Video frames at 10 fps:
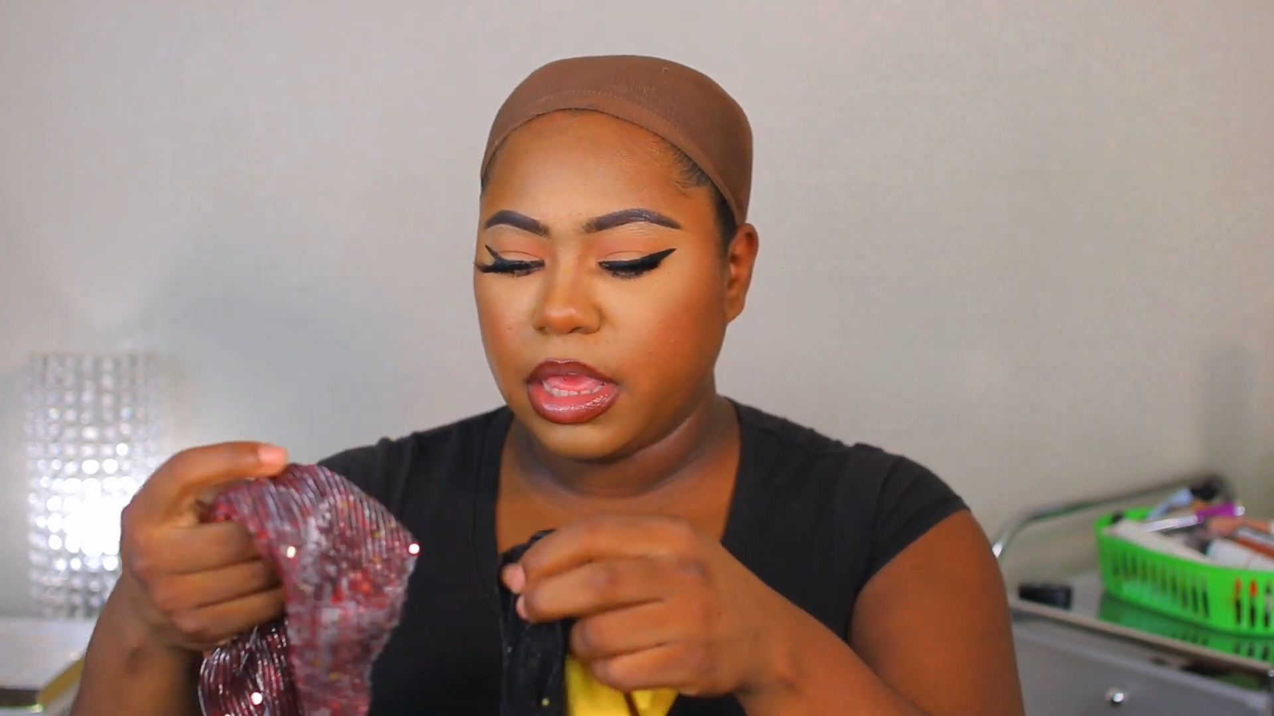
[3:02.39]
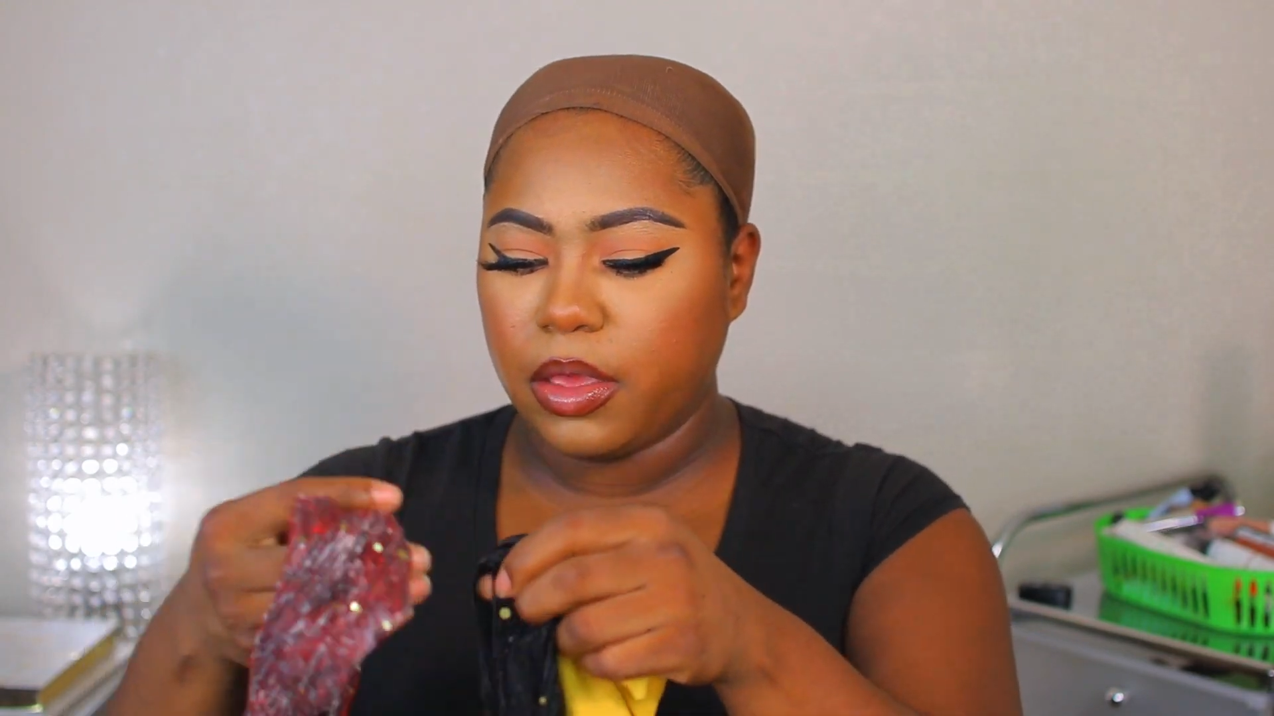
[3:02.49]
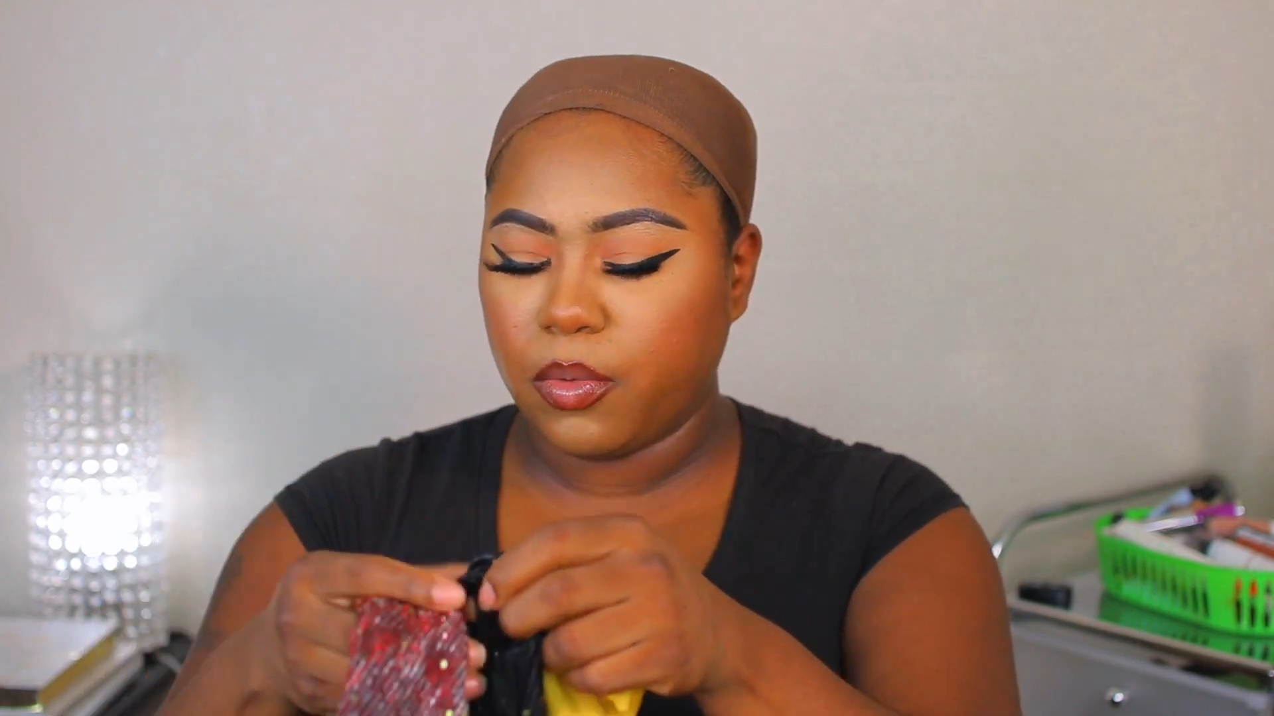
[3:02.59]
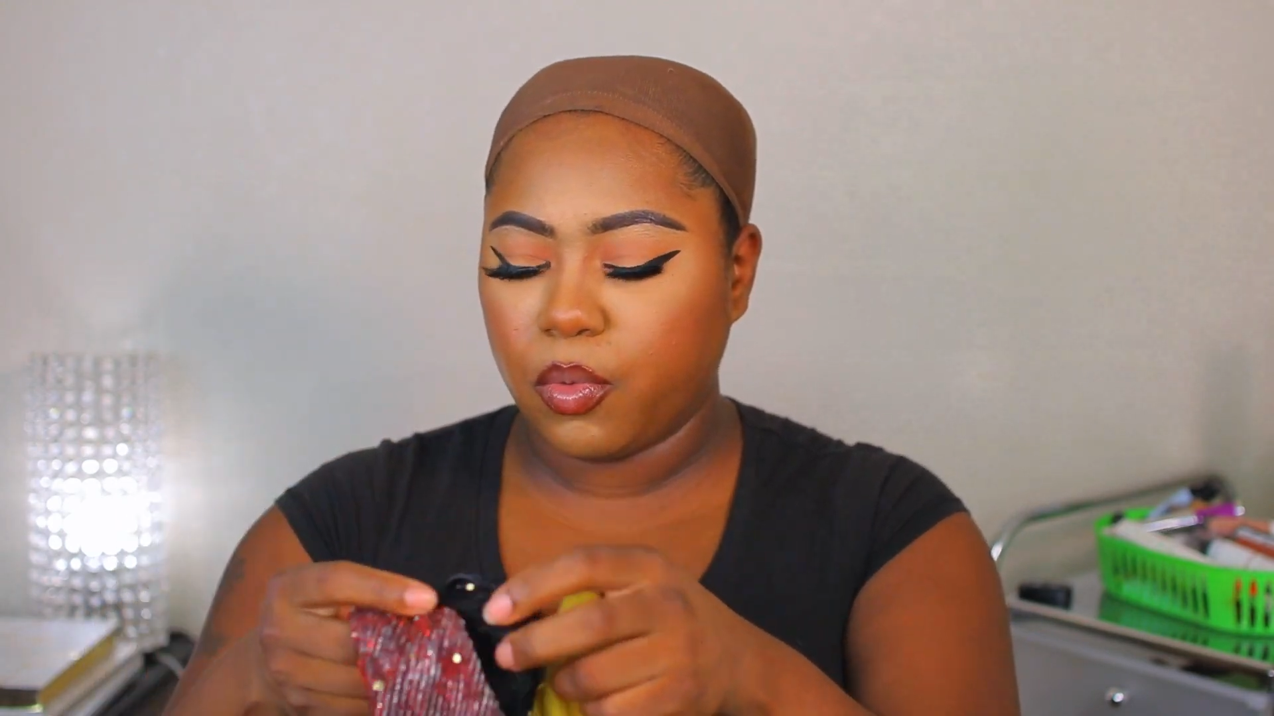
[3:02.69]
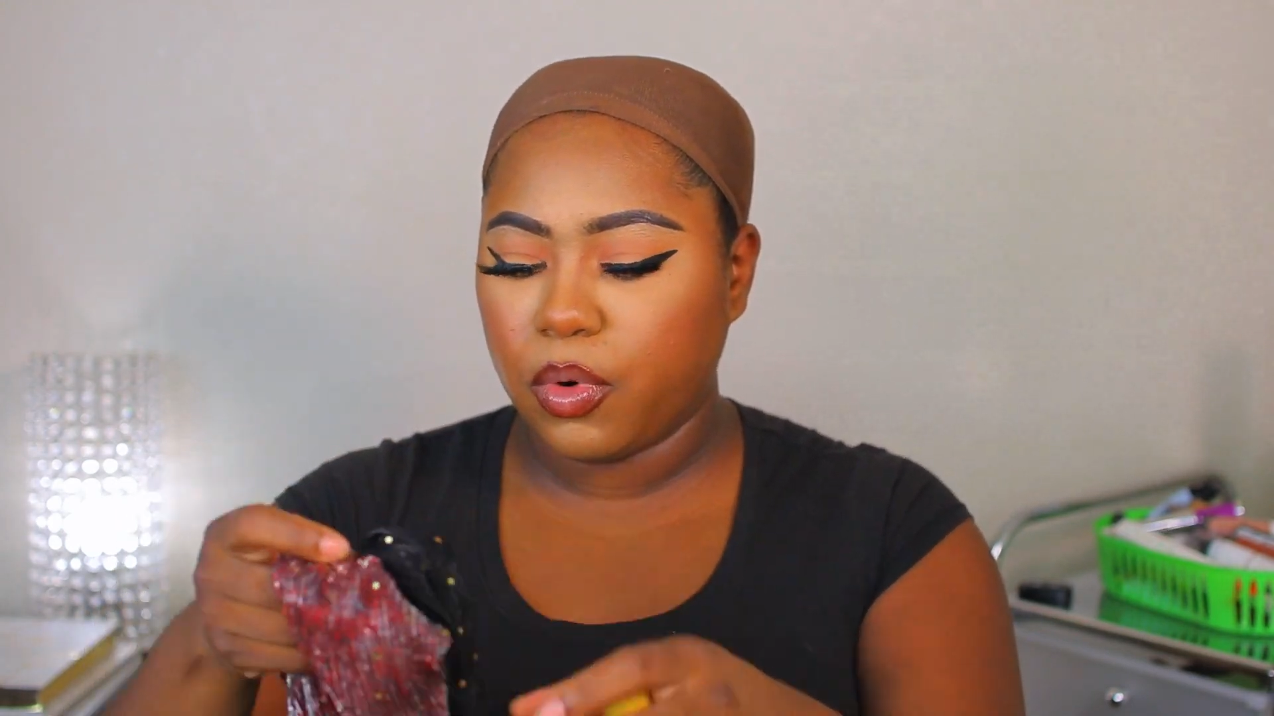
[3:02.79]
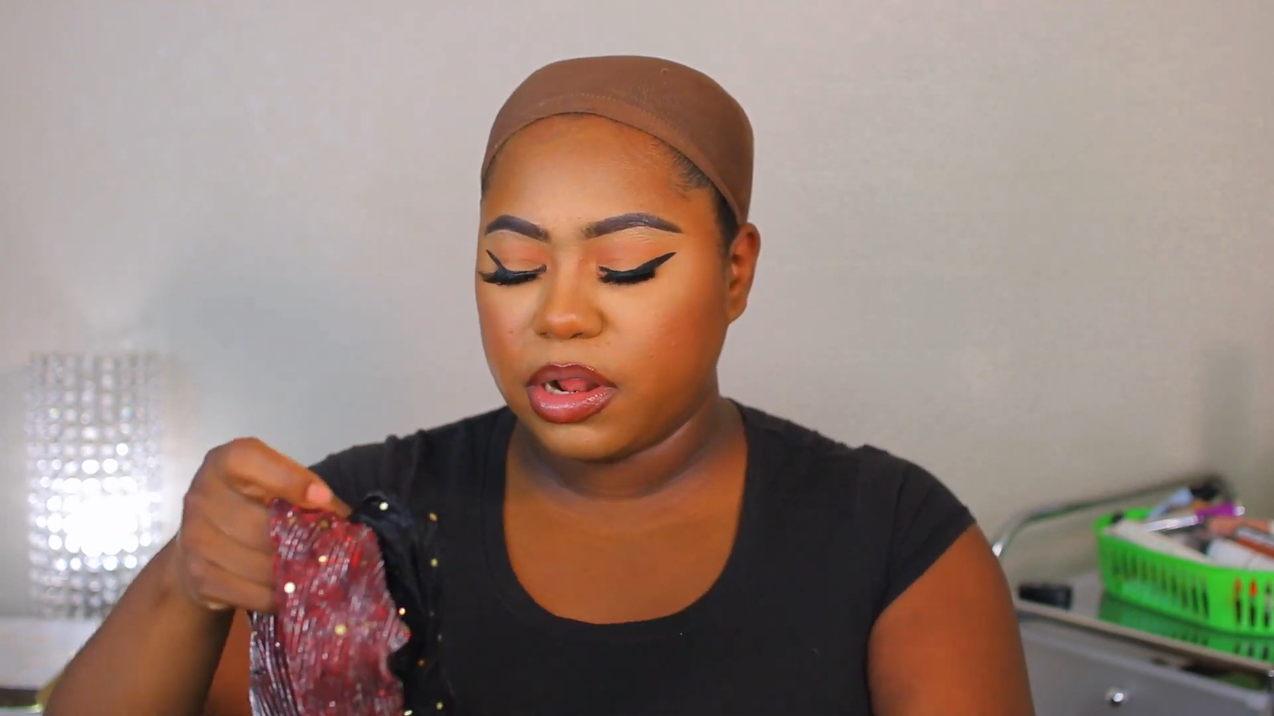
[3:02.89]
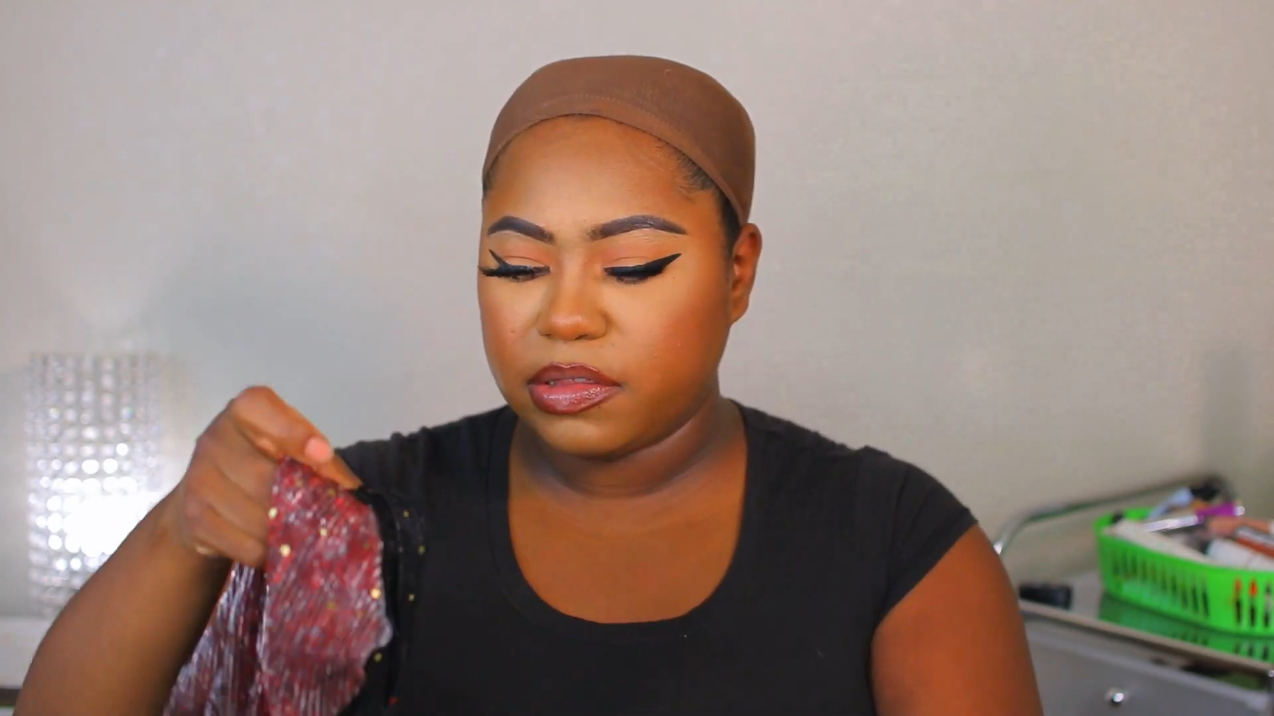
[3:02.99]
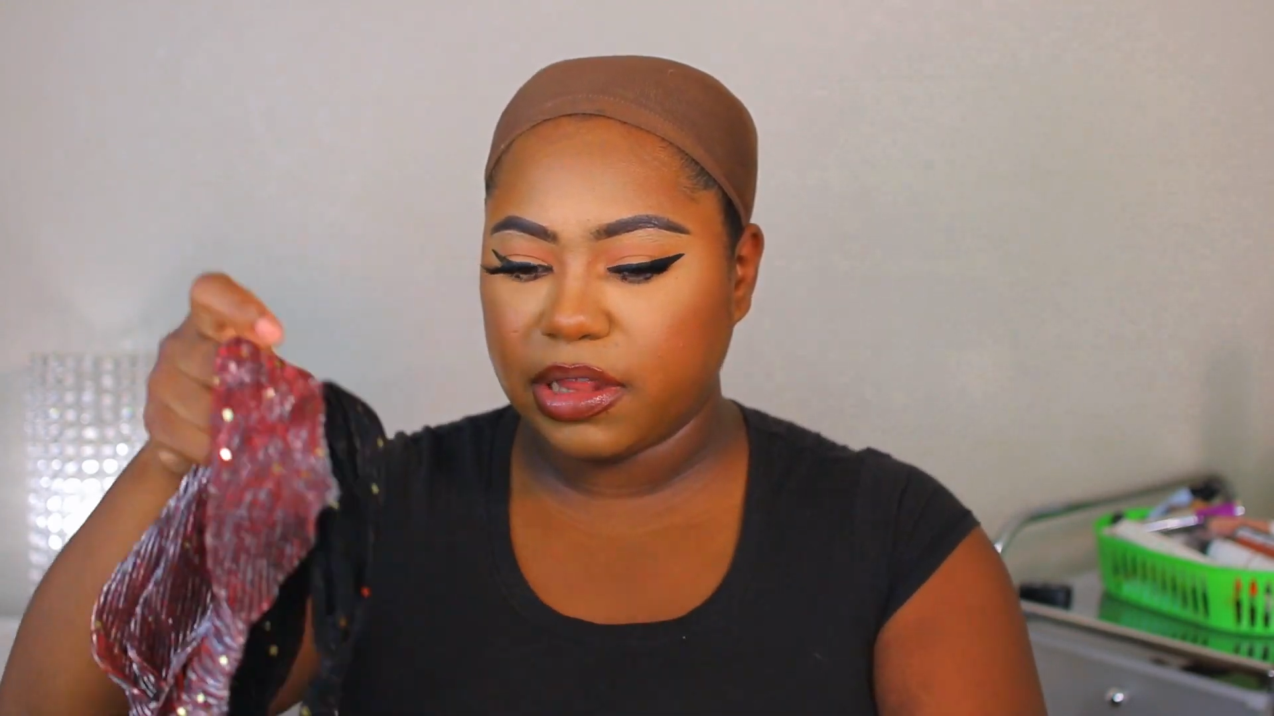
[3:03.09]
in one